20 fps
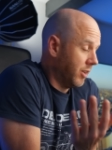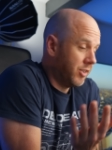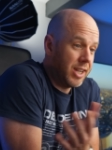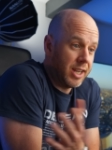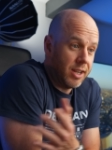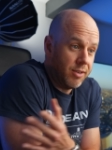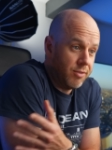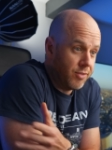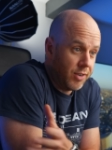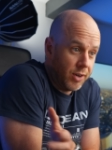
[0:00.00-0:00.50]
you know,
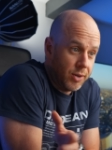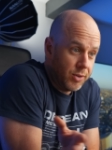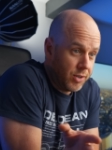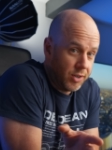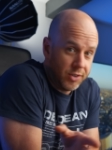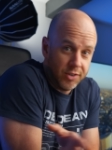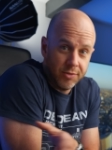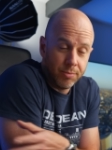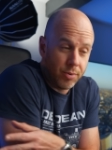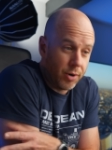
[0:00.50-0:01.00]
taking
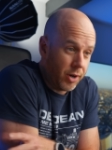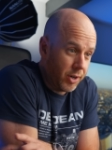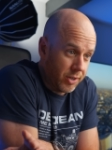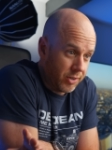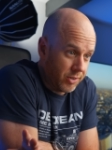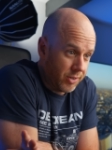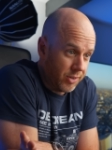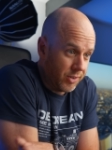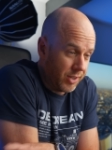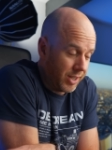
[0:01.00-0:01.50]
photos of
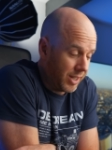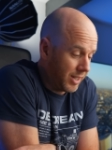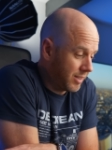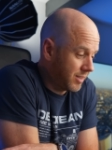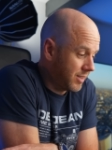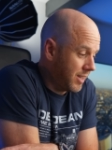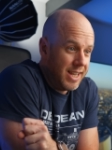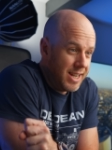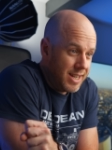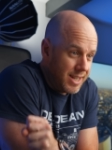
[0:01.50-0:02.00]
products and
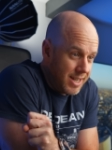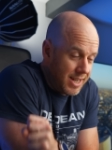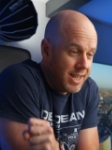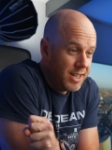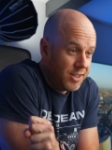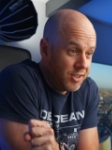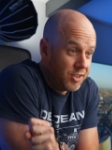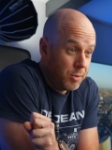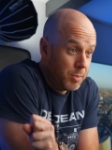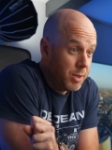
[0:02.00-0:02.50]
things, it
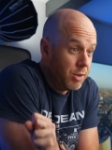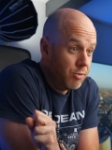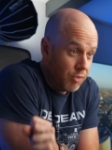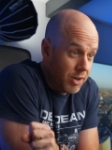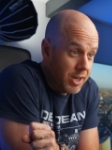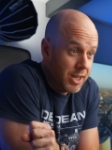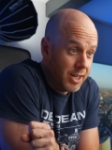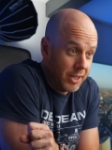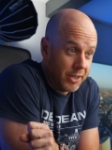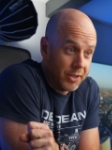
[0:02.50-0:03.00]
needs to be
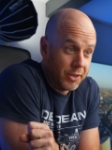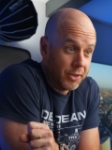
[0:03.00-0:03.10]
really